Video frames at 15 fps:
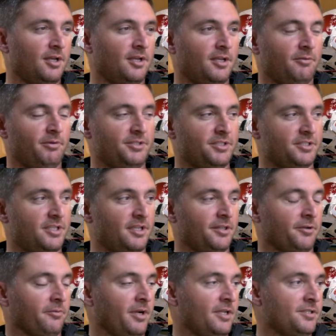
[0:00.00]
We just get in the
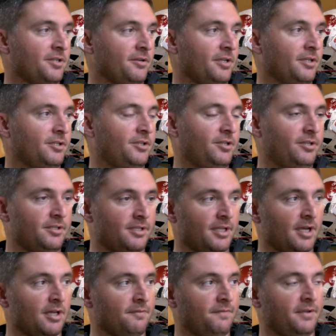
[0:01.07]
red zone and could
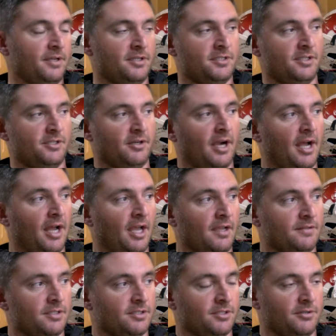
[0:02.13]
not finish the
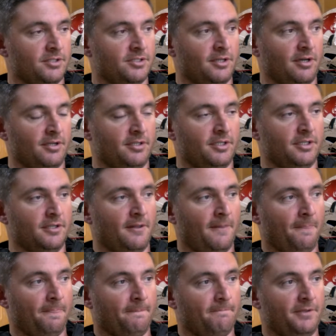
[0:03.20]
drives. And so it started to
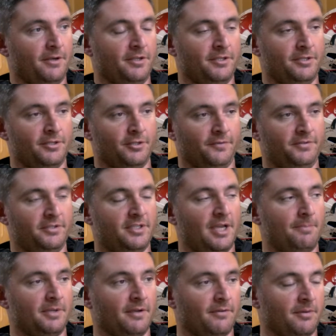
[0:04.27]
you knew if you
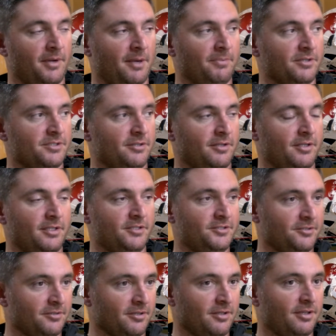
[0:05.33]
kept giving him opportunities,
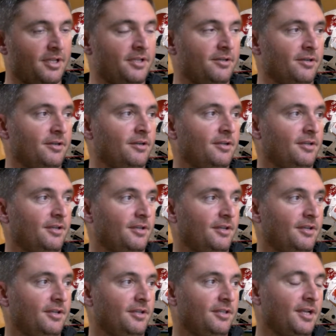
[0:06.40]
sooner or later,
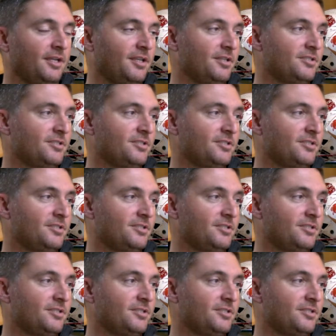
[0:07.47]
that kid's